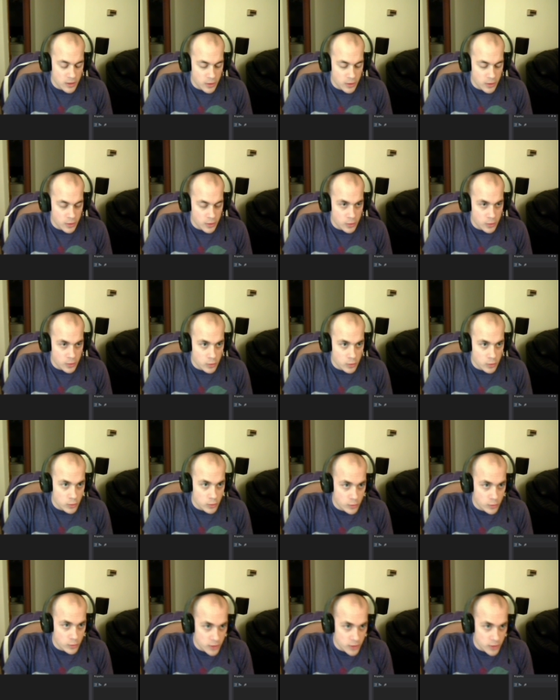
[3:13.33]

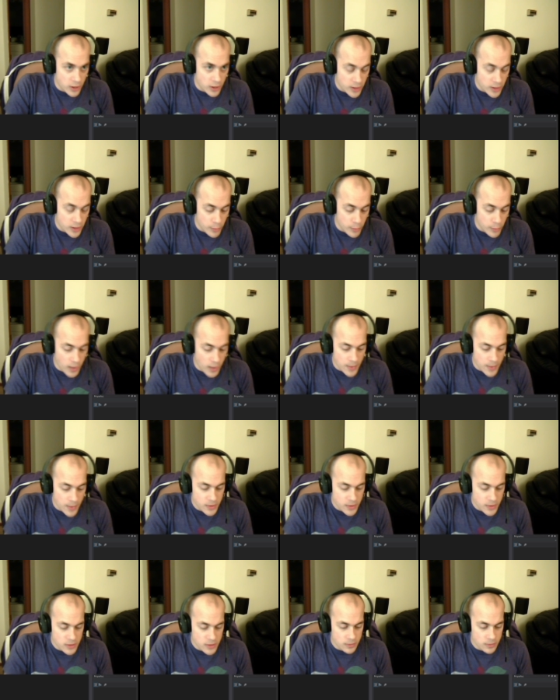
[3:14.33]
you declare the
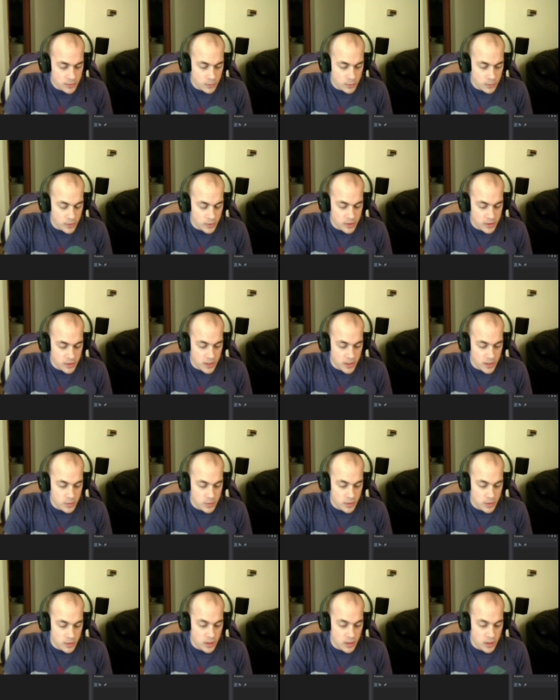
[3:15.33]
parameters. In this
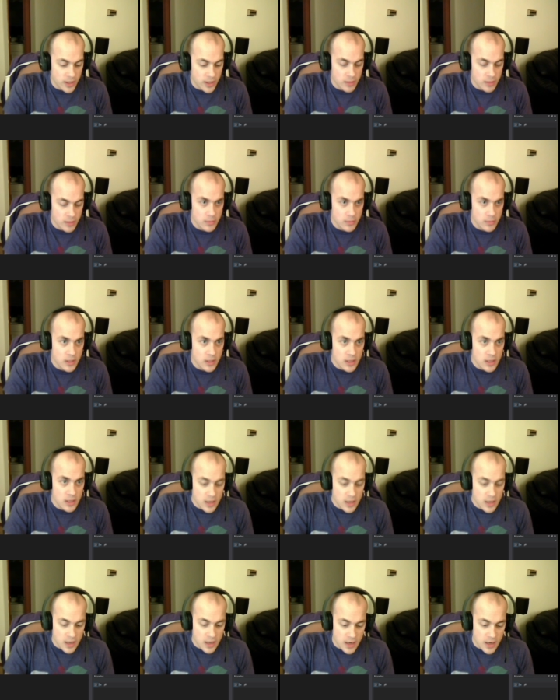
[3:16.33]
case, we're going to call item.
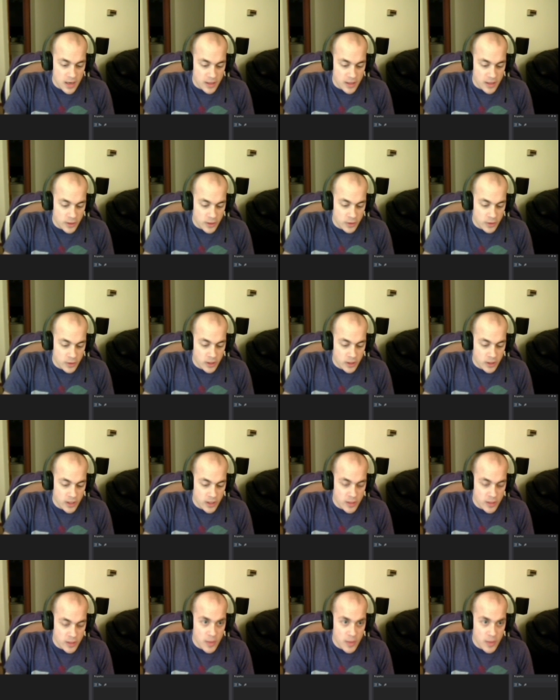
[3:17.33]
And then you
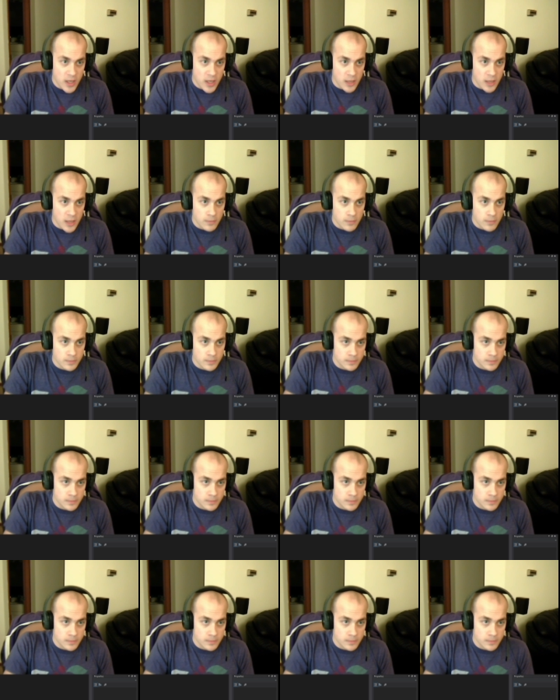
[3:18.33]
declare the body.